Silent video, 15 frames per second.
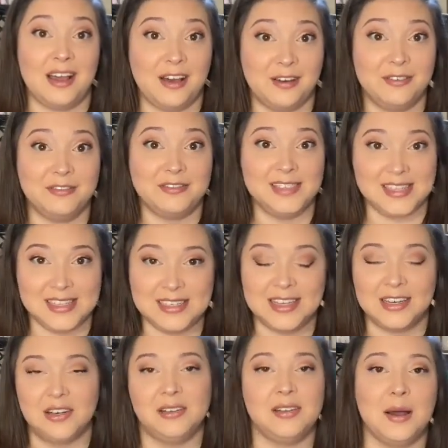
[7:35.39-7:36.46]
of
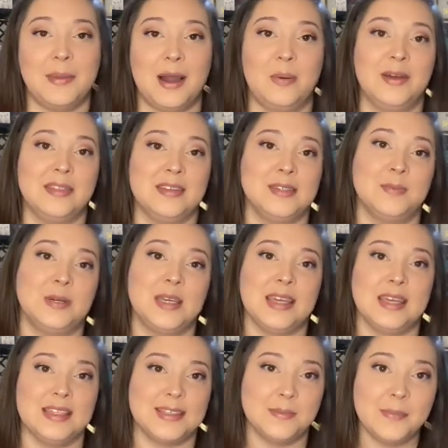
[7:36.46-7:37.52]
detail about what this book
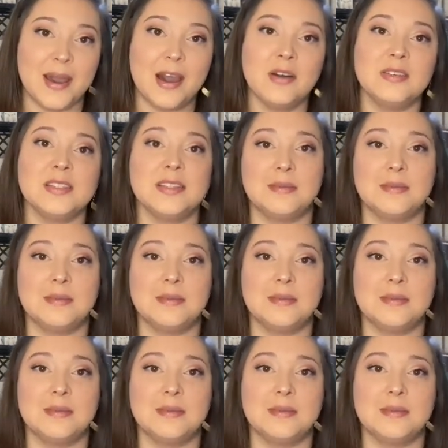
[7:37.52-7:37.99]
is about,